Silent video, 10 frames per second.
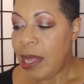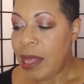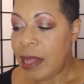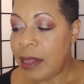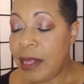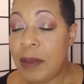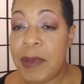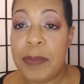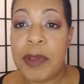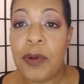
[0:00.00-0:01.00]
they
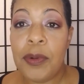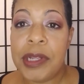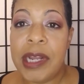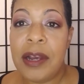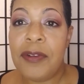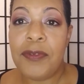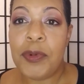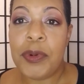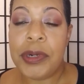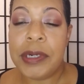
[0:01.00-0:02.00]
may be holding out
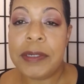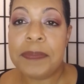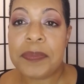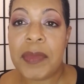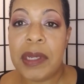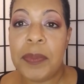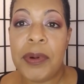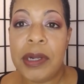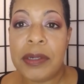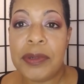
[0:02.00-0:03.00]
for a
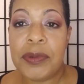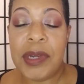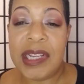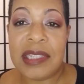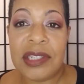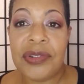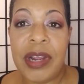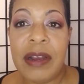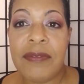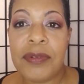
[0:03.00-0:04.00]
partner who likes to
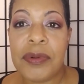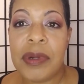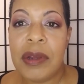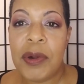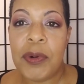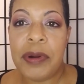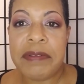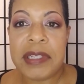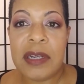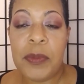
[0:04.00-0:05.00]
travel. Or if
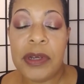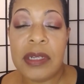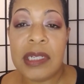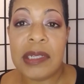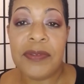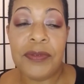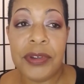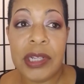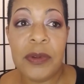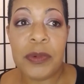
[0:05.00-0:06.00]
someone
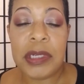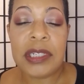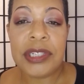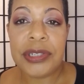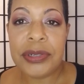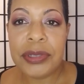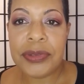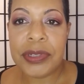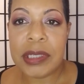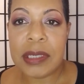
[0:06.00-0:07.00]
really wants
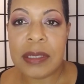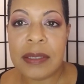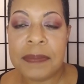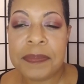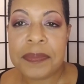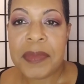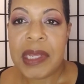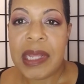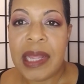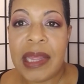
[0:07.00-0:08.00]
children,
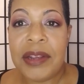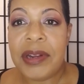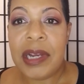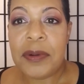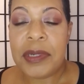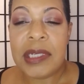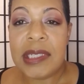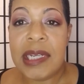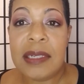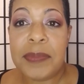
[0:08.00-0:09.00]
they're not going to
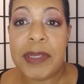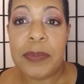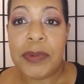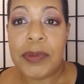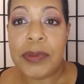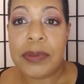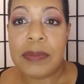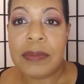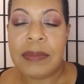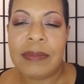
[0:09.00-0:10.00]
date people,
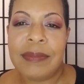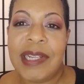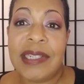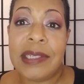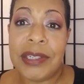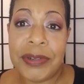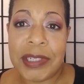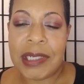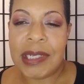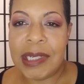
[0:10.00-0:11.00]
not
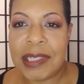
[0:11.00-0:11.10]
seriously date